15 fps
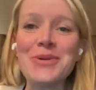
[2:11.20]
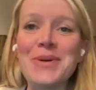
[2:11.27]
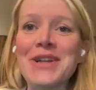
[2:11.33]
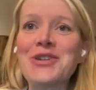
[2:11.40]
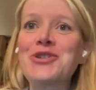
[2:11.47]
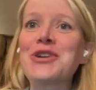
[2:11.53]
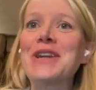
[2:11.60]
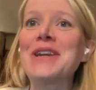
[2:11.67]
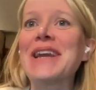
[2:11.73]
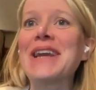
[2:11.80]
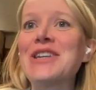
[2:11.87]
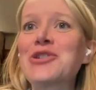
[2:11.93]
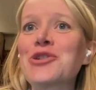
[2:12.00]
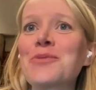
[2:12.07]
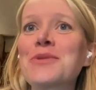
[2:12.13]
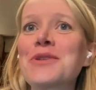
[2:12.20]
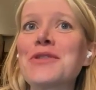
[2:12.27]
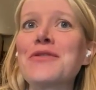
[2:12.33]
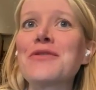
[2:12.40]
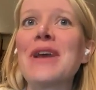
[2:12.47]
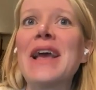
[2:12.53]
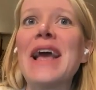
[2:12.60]
to entry in terms
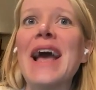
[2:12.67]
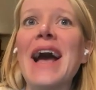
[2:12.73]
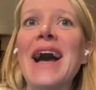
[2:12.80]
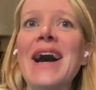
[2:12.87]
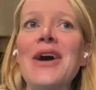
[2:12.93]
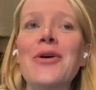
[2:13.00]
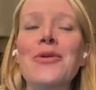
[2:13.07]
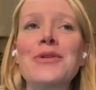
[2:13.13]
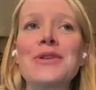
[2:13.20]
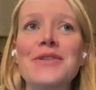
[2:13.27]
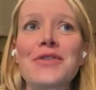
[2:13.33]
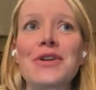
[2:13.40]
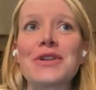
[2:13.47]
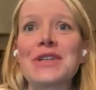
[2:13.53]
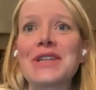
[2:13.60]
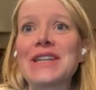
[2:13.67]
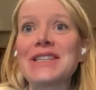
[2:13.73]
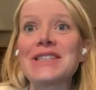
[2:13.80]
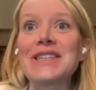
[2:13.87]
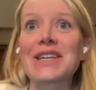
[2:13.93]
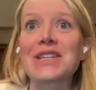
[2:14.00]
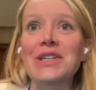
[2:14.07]
of how difficult it
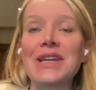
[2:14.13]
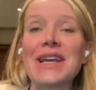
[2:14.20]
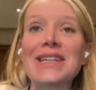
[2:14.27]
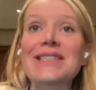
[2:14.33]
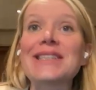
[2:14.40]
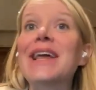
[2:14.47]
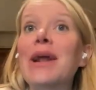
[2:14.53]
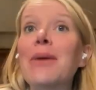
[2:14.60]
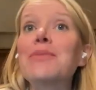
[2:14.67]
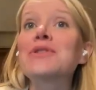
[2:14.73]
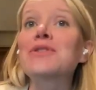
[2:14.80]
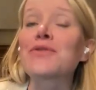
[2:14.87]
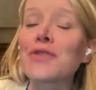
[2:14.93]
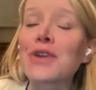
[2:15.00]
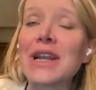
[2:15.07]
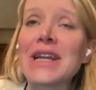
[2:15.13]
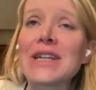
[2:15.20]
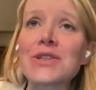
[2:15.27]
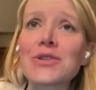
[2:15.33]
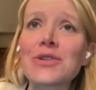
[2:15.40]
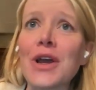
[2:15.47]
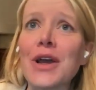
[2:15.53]
is to actually get set up as a
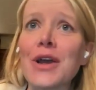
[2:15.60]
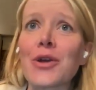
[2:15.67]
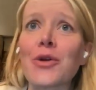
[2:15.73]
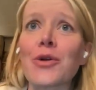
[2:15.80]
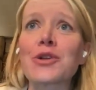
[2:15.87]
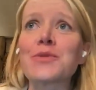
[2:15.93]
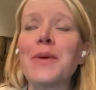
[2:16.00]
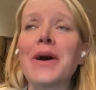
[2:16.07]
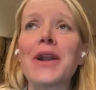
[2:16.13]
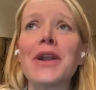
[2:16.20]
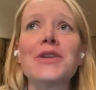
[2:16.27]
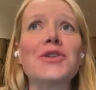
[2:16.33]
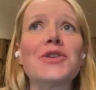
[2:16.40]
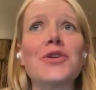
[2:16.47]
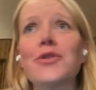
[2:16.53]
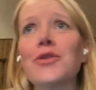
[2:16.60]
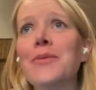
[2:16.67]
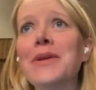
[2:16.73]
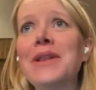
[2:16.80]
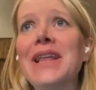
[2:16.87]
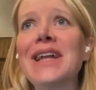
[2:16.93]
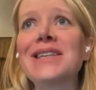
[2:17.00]
freelance correspondent. So I
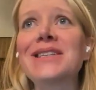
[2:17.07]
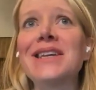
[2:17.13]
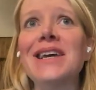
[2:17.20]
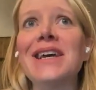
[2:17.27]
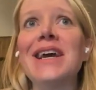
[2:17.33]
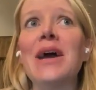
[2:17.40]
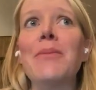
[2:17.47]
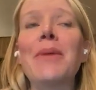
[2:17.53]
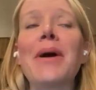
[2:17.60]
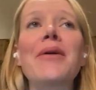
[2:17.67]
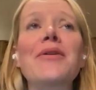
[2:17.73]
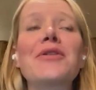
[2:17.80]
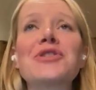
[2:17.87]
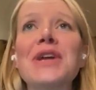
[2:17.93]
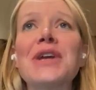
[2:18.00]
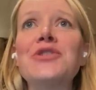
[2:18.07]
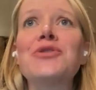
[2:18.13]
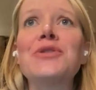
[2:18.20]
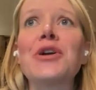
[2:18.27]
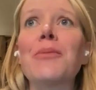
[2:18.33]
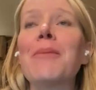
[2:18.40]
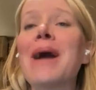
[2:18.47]
mean, that's barriers to
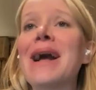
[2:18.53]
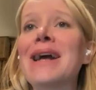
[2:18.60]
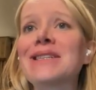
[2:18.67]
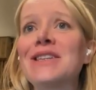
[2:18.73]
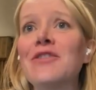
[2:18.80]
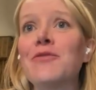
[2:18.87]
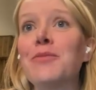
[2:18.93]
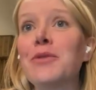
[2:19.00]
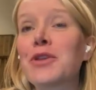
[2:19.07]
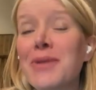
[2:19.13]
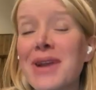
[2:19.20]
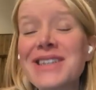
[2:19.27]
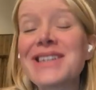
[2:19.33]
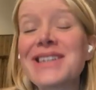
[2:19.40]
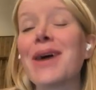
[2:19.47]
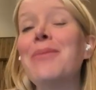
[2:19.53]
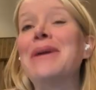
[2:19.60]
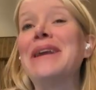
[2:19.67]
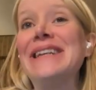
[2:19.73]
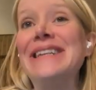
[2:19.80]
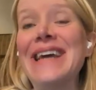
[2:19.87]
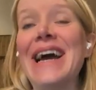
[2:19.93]
entry are massive, but they're actually
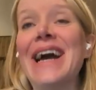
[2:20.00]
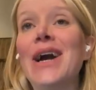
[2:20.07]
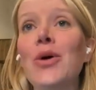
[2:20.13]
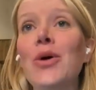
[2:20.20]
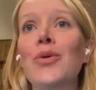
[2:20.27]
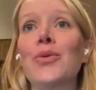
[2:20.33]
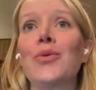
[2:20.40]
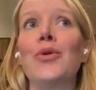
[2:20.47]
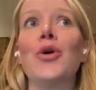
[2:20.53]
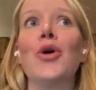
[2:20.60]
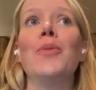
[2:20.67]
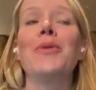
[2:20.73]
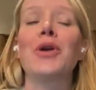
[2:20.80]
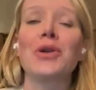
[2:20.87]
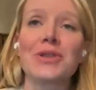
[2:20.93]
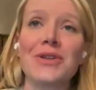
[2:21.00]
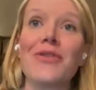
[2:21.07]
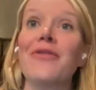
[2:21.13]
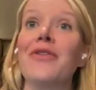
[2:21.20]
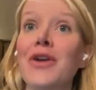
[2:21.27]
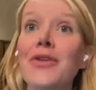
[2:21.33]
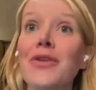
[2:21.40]
coming down because of
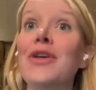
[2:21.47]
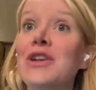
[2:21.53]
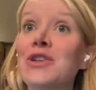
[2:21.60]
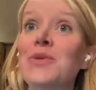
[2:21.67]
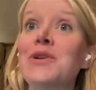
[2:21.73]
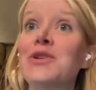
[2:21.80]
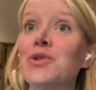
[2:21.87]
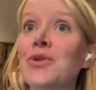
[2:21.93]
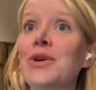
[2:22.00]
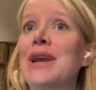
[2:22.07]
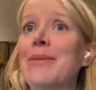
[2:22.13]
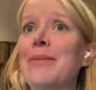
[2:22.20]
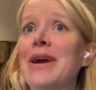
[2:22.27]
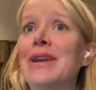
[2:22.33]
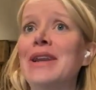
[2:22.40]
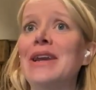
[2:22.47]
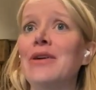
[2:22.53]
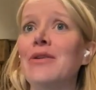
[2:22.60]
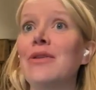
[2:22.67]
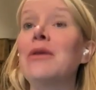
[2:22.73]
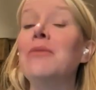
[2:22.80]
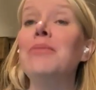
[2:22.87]
the very things we're talking about
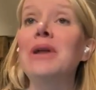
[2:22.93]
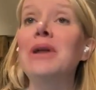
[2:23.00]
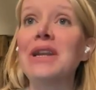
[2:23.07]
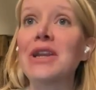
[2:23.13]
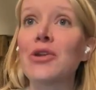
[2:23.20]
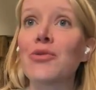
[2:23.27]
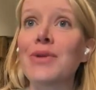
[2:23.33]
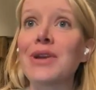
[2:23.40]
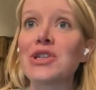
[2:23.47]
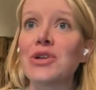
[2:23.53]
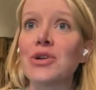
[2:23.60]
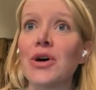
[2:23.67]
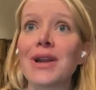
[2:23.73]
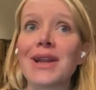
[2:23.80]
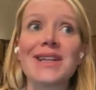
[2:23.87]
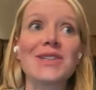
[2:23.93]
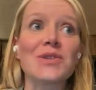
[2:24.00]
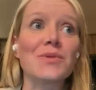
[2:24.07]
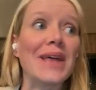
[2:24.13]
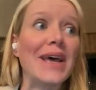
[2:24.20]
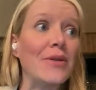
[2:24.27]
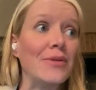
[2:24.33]
here, the ability to reach an audience
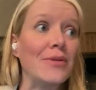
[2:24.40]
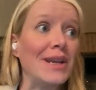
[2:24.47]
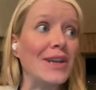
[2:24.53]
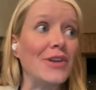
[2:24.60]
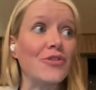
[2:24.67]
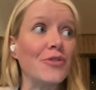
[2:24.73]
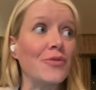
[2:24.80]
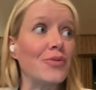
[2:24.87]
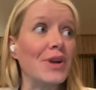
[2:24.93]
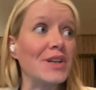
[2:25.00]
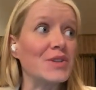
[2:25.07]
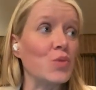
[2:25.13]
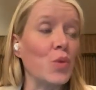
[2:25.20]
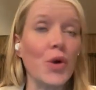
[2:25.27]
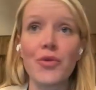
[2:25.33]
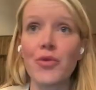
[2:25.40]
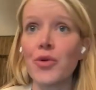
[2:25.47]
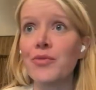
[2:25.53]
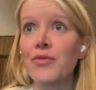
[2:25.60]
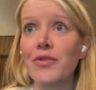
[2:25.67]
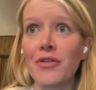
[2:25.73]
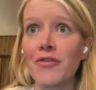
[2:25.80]
without needing to impress one
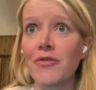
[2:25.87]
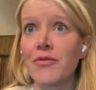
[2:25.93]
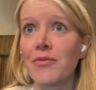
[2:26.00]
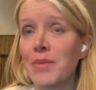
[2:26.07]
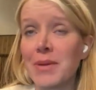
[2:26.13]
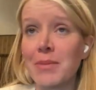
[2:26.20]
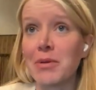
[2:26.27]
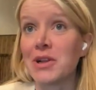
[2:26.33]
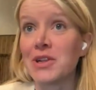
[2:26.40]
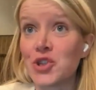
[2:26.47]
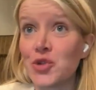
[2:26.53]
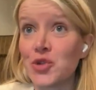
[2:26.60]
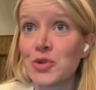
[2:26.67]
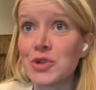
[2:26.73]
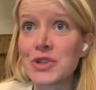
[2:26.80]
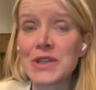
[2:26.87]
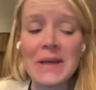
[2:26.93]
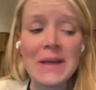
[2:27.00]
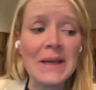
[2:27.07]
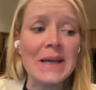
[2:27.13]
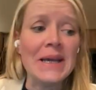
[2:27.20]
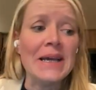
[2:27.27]
room full of people in suits.
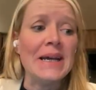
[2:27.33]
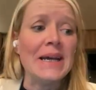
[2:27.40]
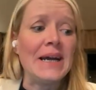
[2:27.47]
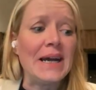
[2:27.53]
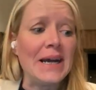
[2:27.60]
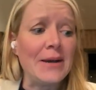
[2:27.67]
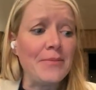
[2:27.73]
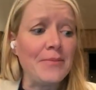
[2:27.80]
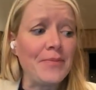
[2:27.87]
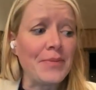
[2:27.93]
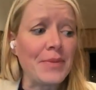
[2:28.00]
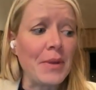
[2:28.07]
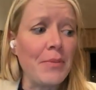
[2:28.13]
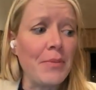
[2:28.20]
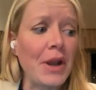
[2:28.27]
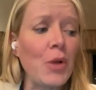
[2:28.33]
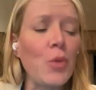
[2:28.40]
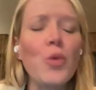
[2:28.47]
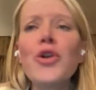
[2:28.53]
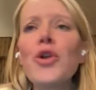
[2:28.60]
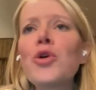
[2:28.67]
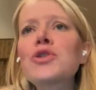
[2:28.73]
But I
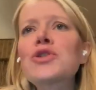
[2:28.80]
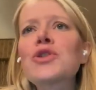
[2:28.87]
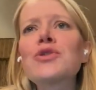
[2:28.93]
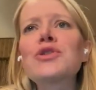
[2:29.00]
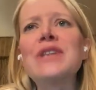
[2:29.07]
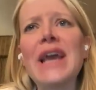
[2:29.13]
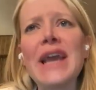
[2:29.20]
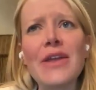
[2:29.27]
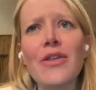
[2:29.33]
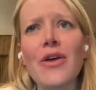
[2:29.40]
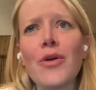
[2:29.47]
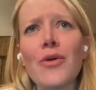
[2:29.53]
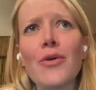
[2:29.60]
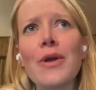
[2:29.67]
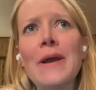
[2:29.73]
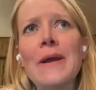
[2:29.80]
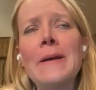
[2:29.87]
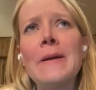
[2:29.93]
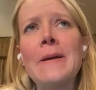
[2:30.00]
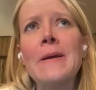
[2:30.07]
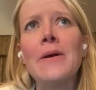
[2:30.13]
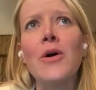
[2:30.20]
would also say, though,
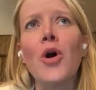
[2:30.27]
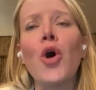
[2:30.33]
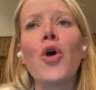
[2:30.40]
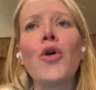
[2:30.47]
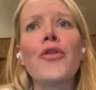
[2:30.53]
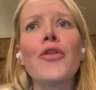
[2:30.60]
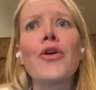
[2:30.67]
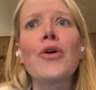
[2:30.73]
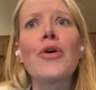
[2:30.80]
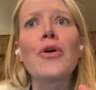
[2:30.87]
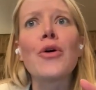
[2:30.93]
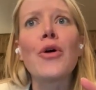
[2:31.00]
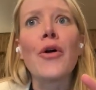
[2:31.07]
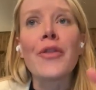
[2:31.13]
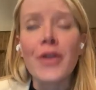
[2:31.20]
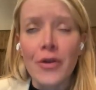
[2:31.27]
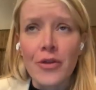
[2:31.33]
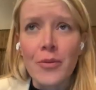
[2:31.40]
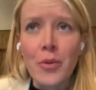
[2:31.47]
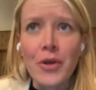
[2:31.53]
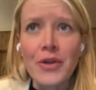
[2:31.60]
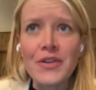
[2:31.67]
on the
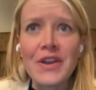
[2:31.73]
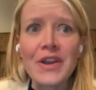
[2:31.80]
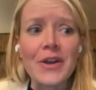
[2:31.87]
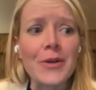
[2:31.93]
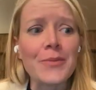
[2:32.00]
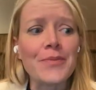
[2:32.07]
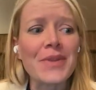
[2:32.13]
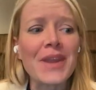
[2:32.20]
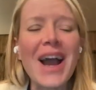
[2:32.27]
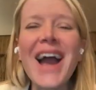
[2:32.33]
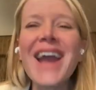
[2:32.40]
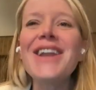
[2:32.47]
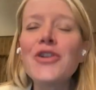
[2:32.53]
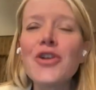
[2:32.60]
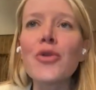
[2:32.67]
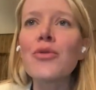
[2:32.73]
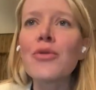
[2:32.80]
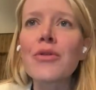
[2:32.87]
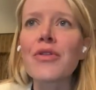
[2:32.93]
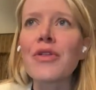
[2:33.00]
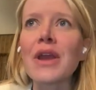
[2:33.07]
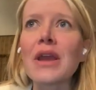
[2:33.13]
other point here, I
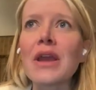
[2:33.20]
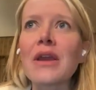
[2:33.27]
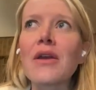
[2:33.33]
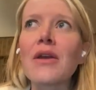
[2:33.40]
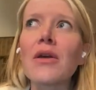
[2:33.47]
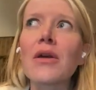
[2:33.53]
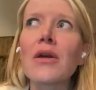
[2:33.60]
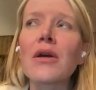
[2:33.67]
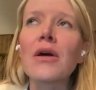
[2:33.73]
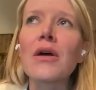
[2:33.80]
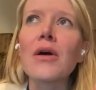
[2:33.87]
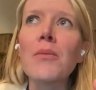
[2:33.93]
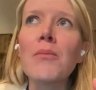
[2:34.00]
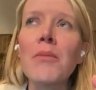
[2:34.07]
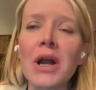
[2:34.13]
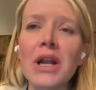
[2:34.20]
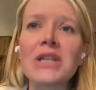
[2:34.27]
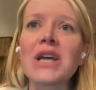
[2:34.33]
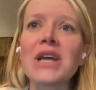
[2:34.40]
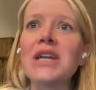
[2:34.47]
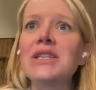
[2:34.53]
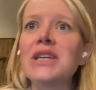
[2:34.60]
don't think
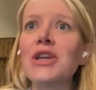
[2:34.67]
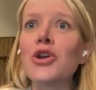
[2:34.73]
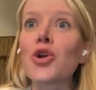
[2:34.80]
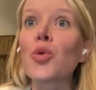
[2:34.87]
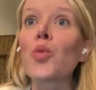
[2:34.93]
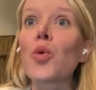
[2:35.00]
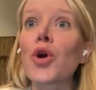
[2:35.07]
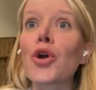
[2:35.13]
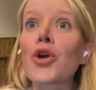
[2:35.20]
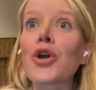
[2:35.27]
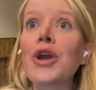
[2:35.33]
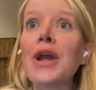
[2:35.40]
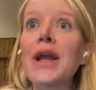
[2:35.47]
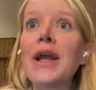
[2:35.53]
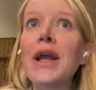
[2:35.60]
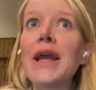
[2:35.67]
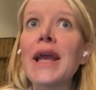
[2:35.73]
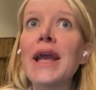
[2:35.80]
monetizing your work